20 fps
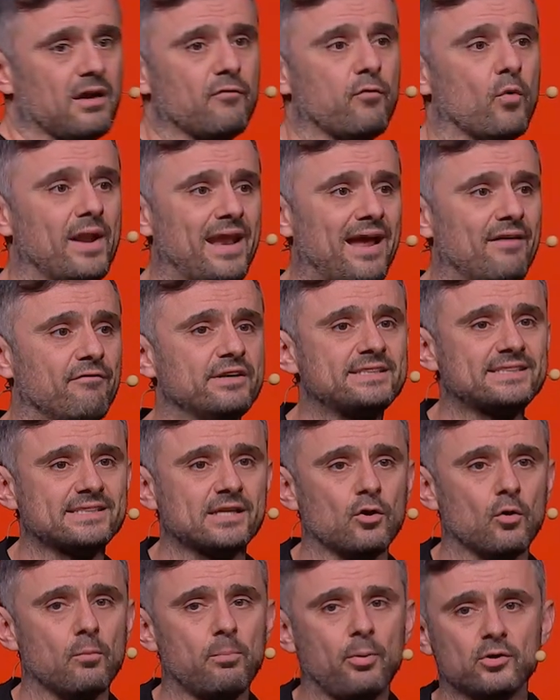of what every
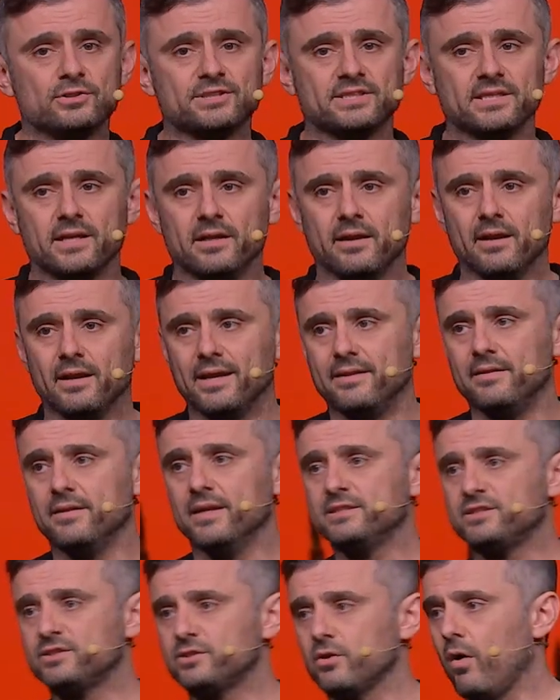single person in
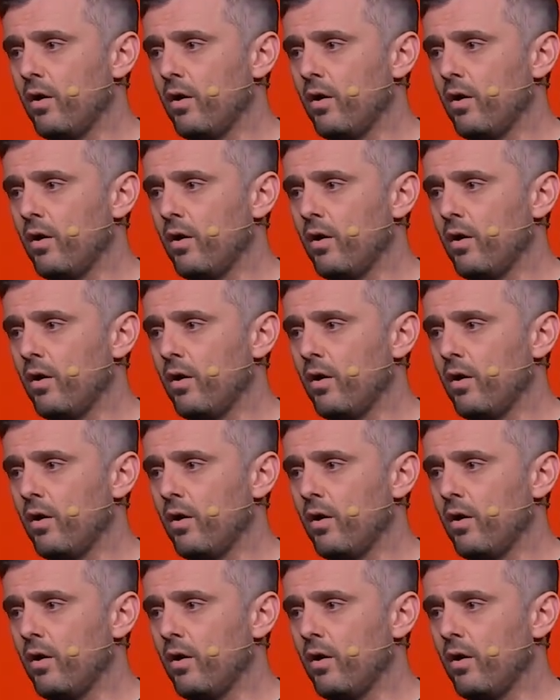this